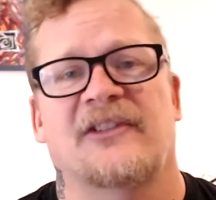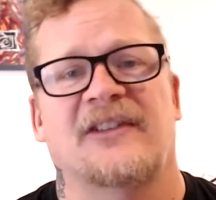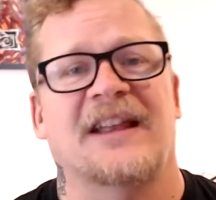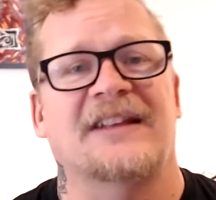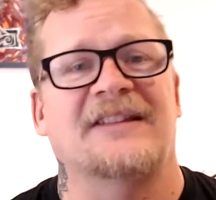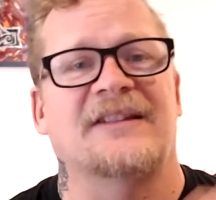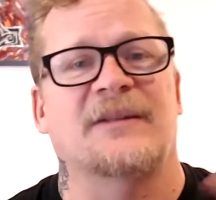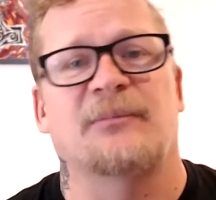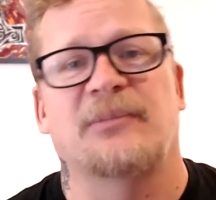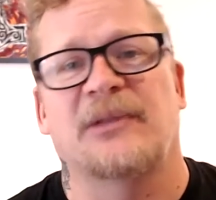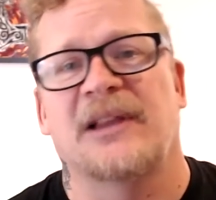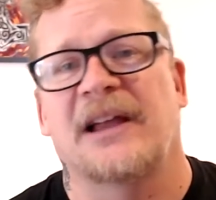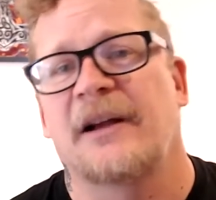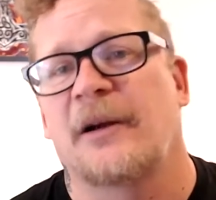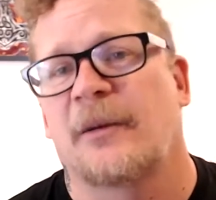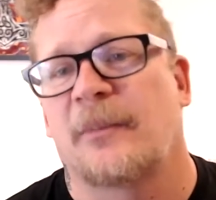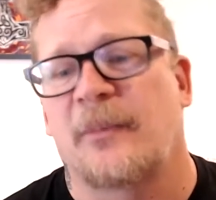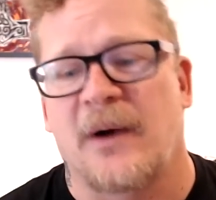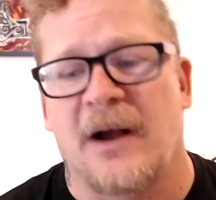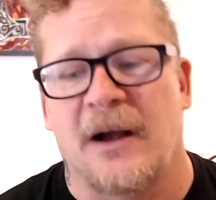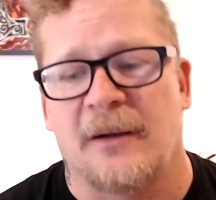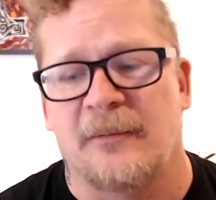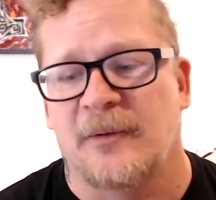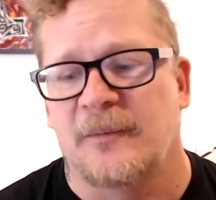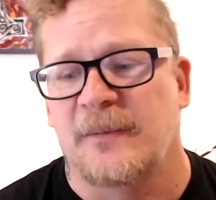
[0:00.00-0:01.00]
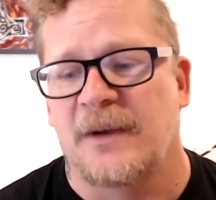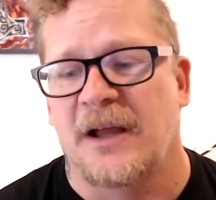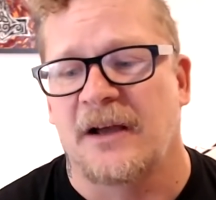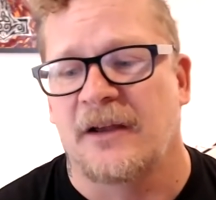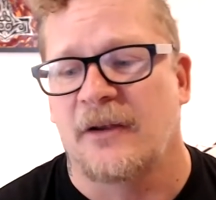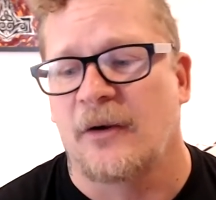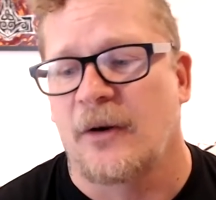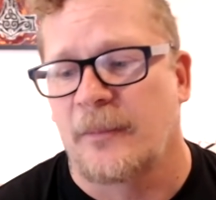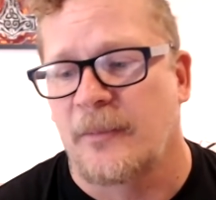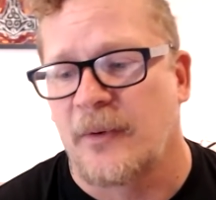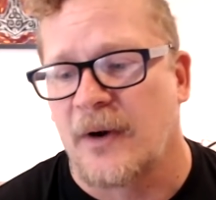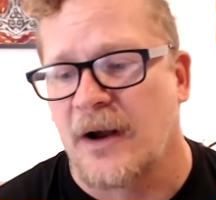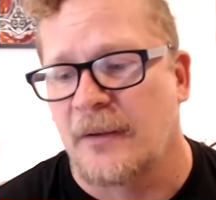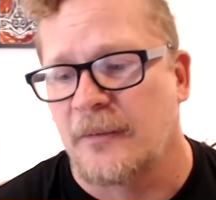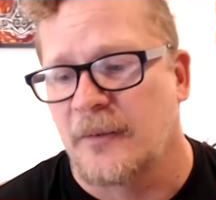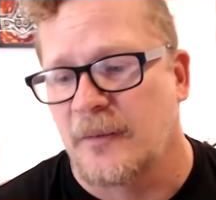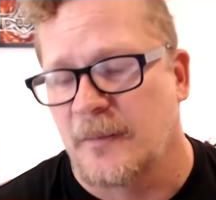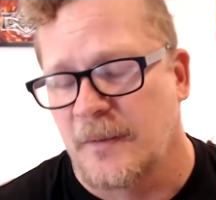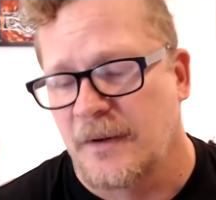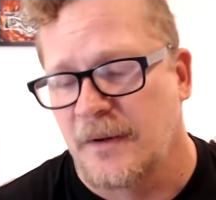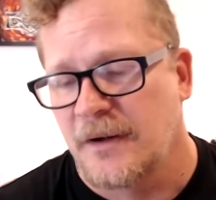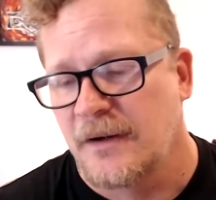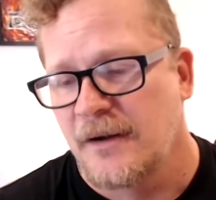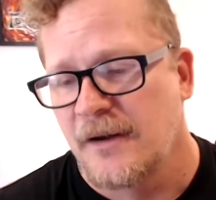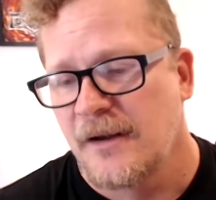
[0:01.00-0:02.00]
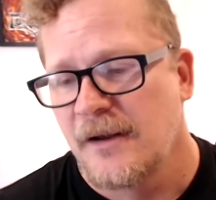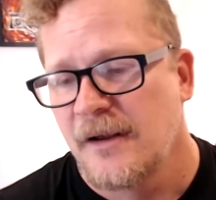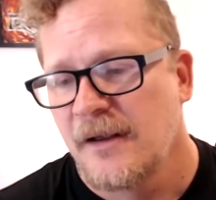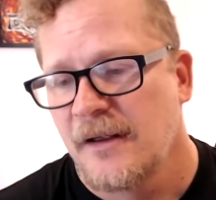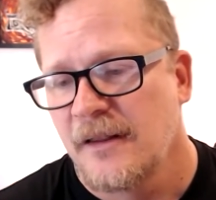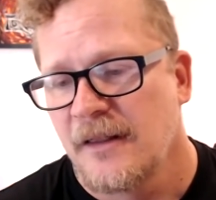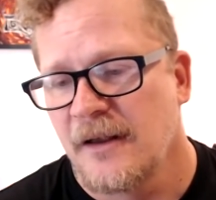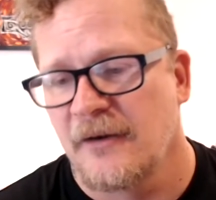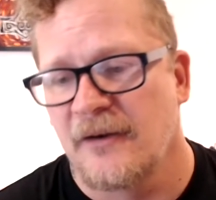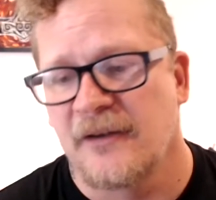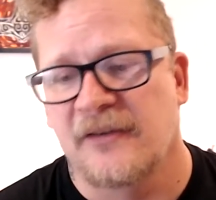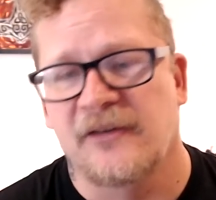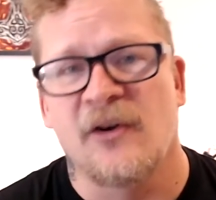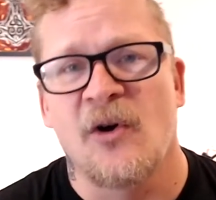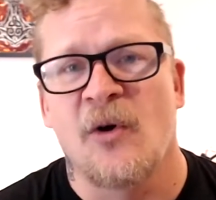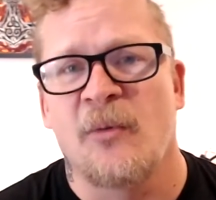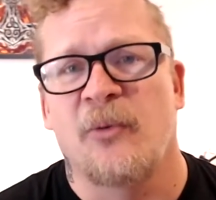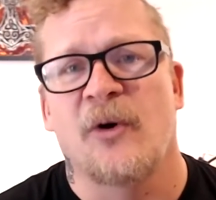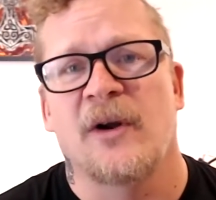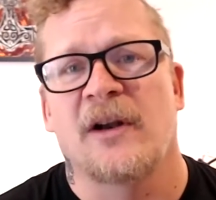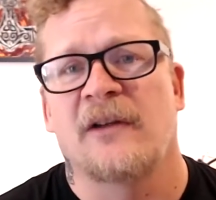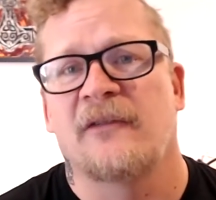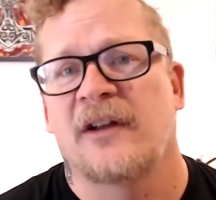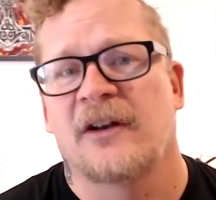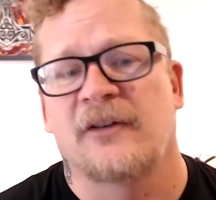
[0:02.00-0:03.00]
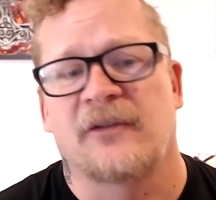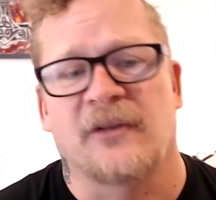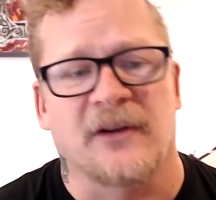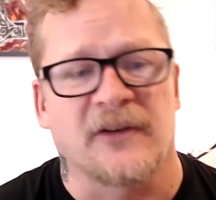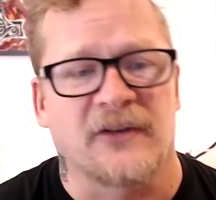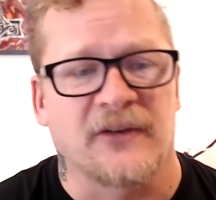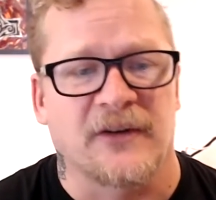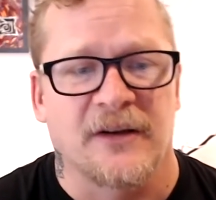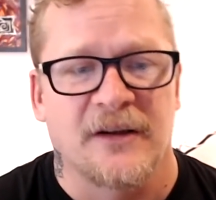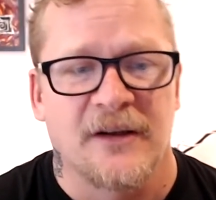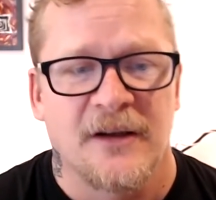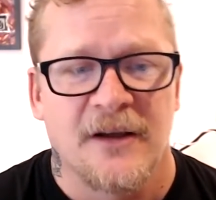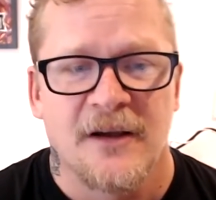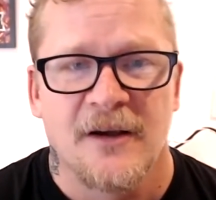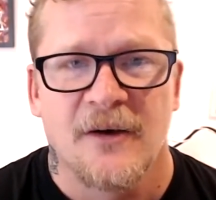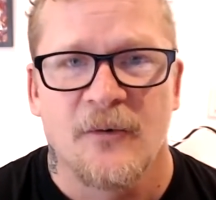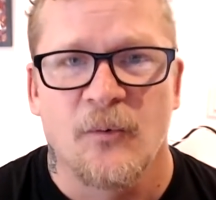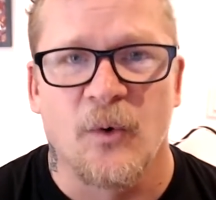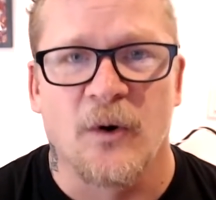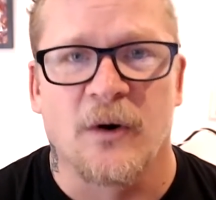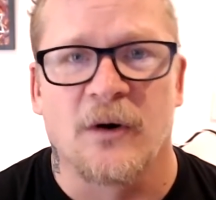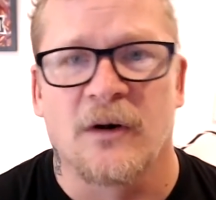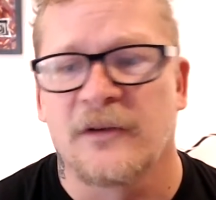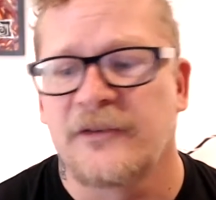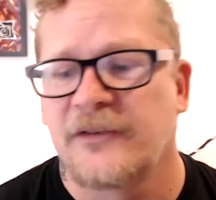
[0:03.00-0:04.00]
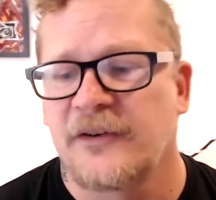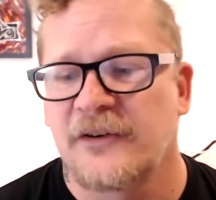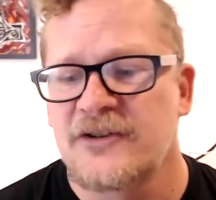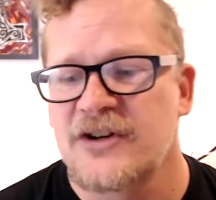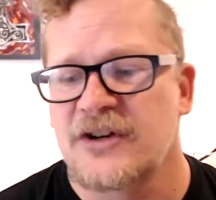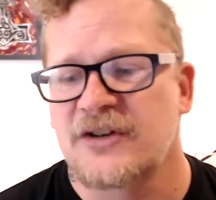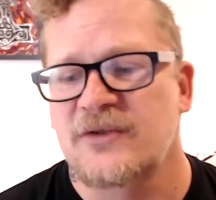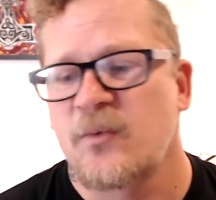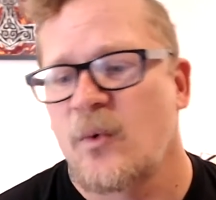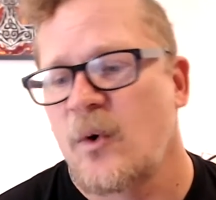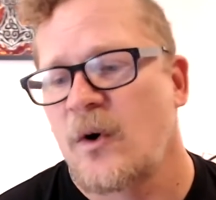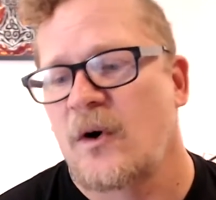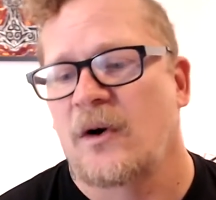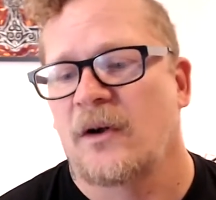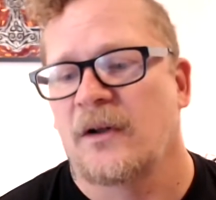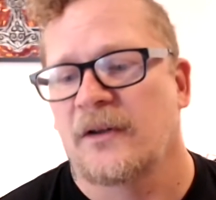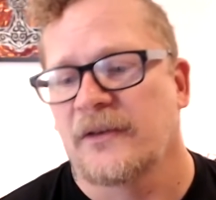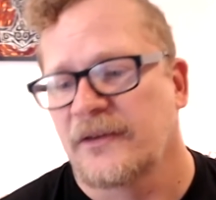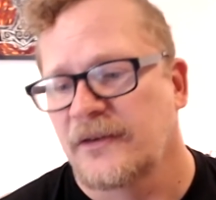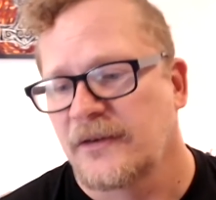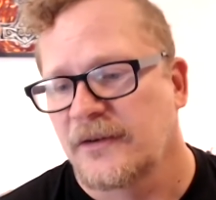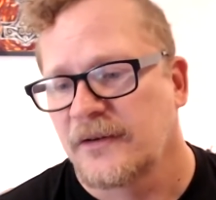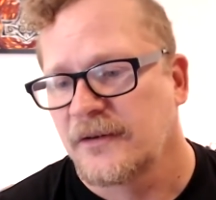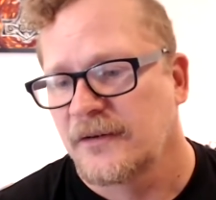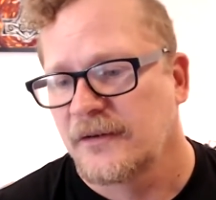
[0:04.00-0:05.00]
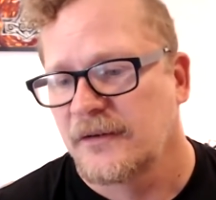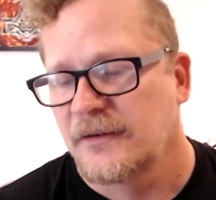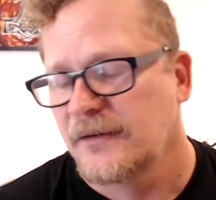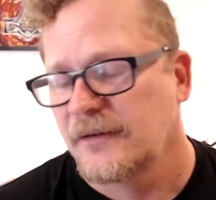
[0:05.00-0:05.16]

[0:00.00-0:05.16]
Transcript: That's a player problem, not your problem. There is no point of interest. Worlds are just worlds.